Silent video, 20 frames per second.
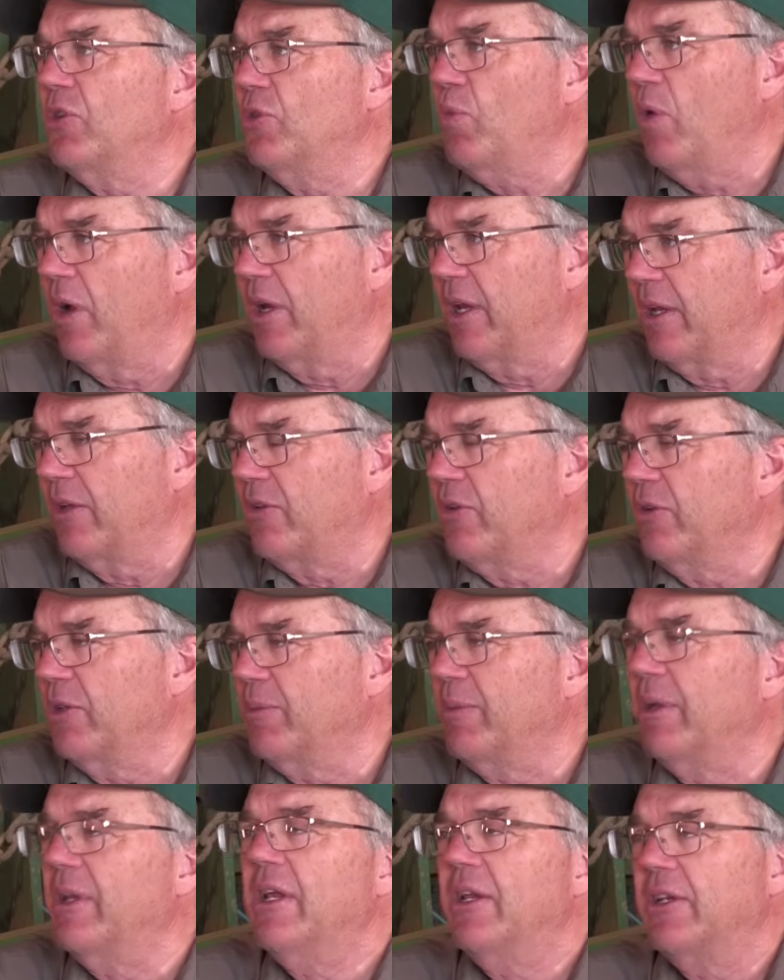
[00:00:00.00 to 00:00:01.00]
You want to drill
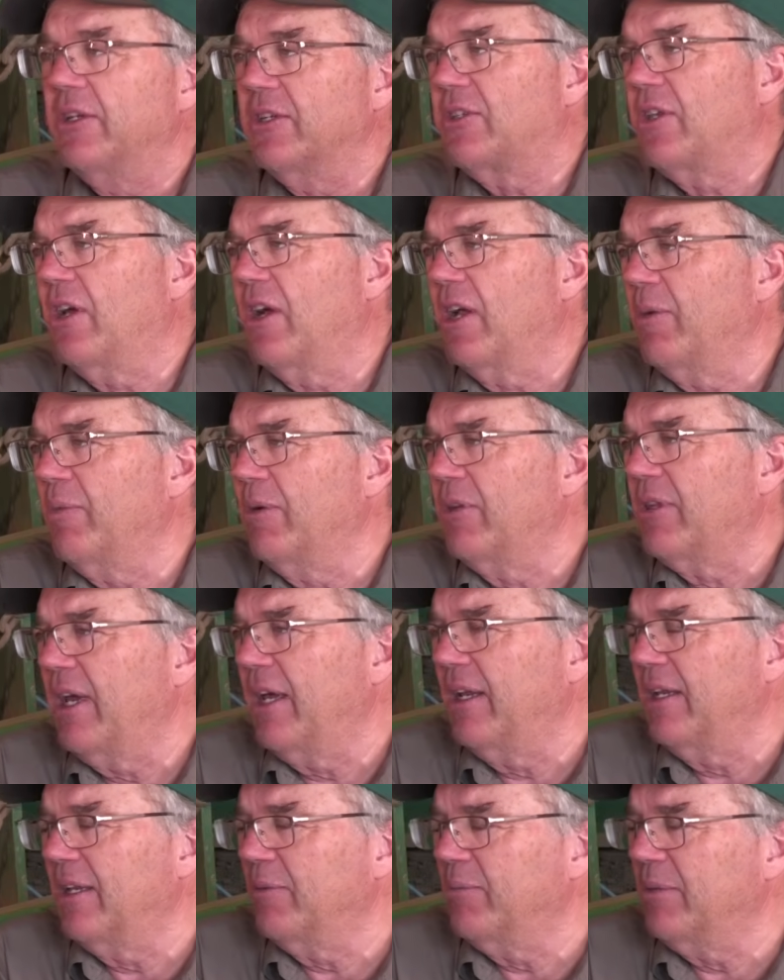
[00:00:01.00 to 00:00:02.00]
them in. Just talk about
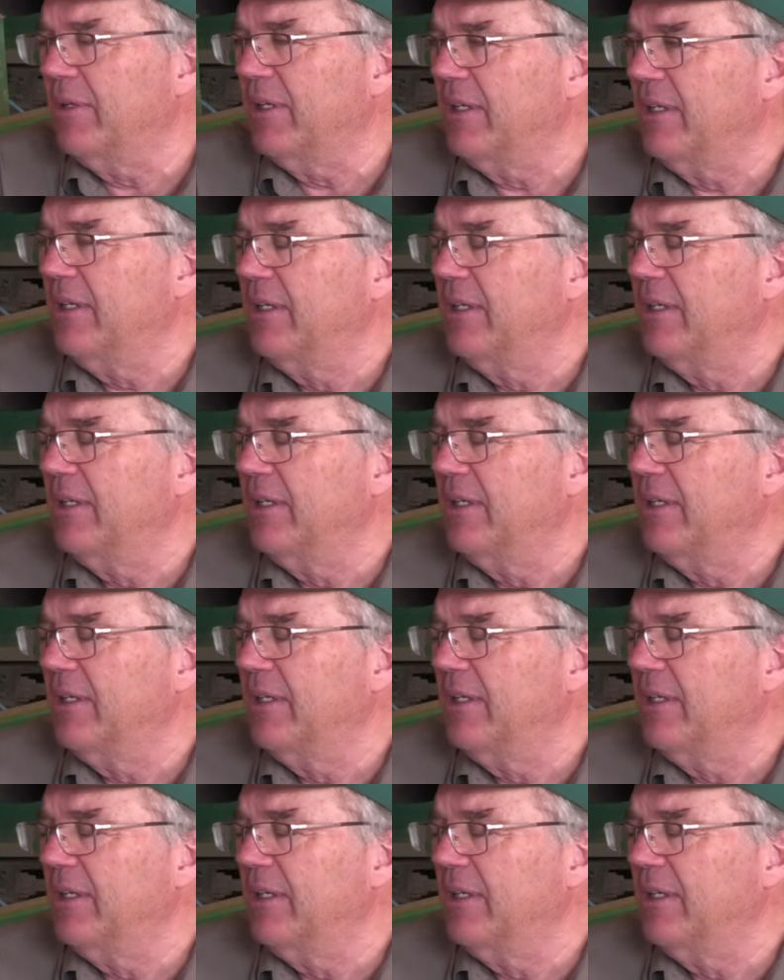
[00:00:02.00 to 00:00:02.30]
that a little bit.